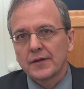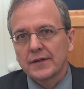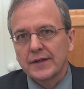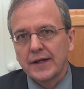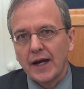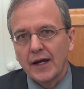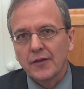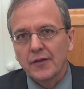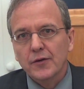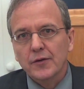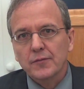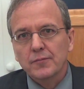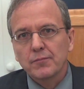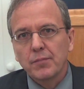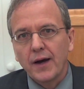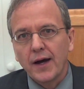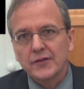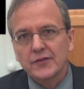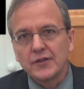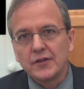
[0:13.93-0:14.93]
Catholic
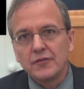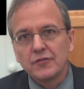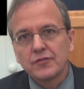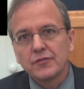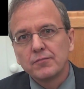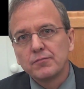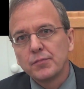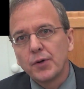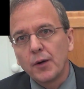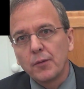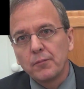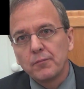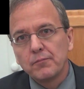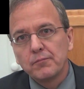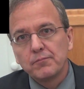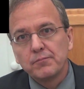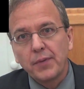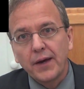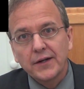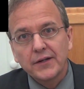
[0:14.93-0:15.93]
Pontiff Pope
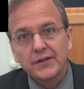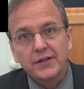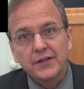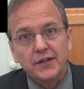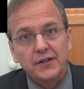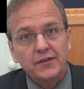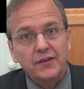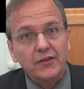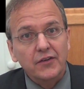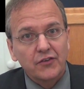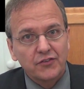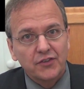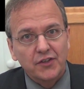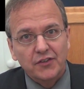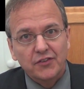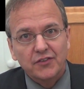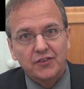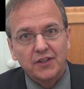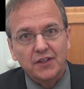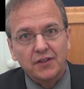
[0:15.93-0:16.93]
Benedict
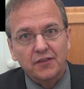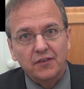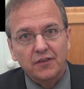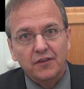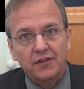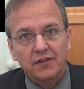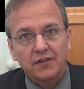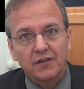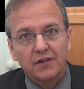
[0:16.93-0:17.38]
XVI